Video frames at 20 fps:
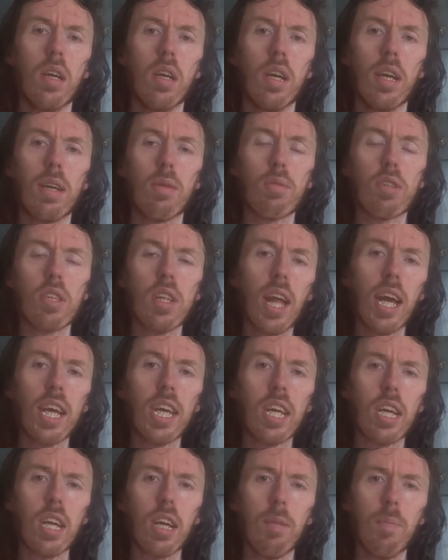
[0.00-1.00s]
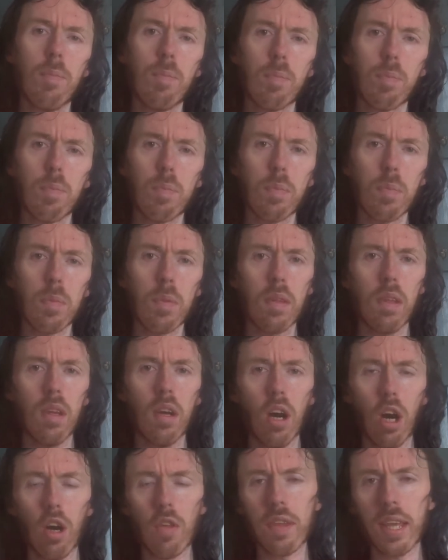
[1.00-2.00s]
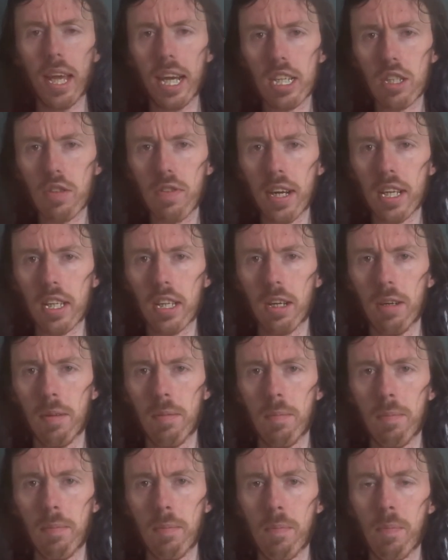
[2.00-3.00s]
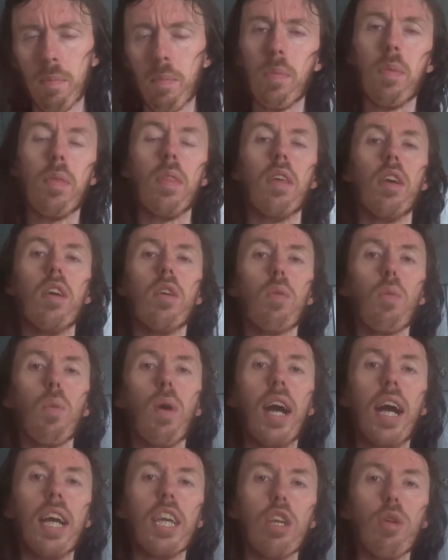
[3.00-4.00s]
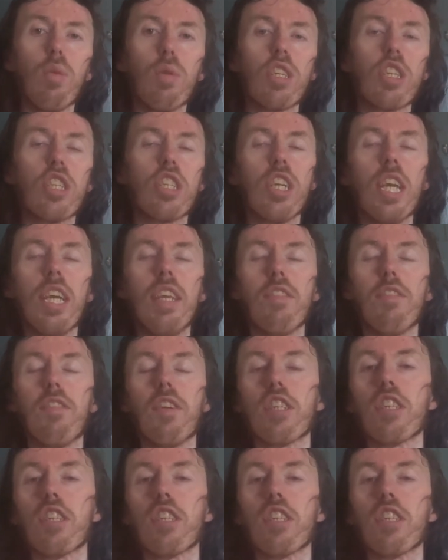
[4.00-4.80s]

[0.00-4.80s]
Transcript: And it was like on the X Factor, where you would sin for